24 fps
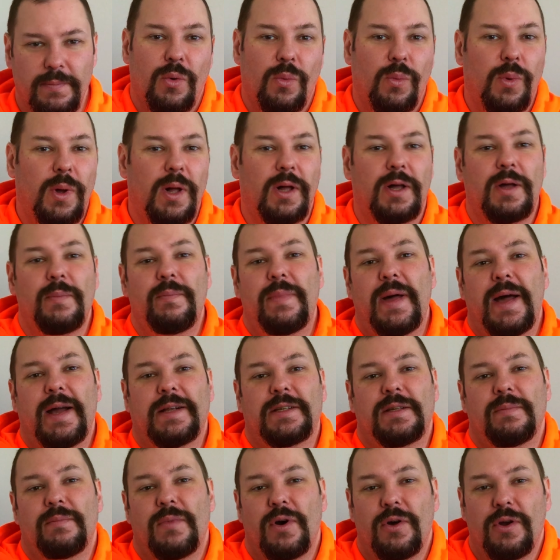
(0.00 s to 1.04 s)
Welcome
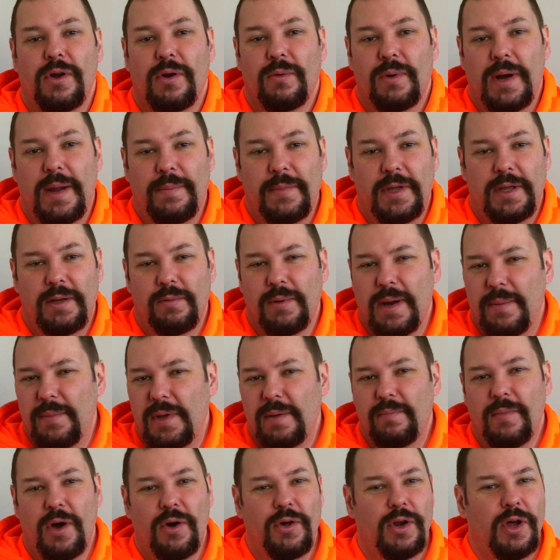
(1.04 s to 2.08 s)
back to Moto Remy, Remy
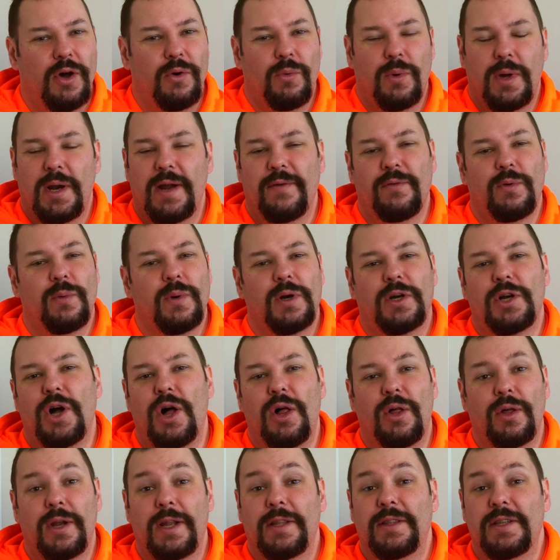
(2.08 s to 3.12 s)
Moto, whatever we're
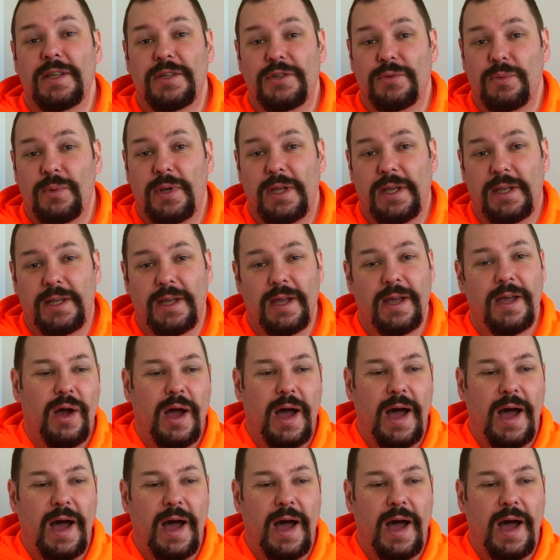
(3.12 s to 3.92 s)
calling it this week.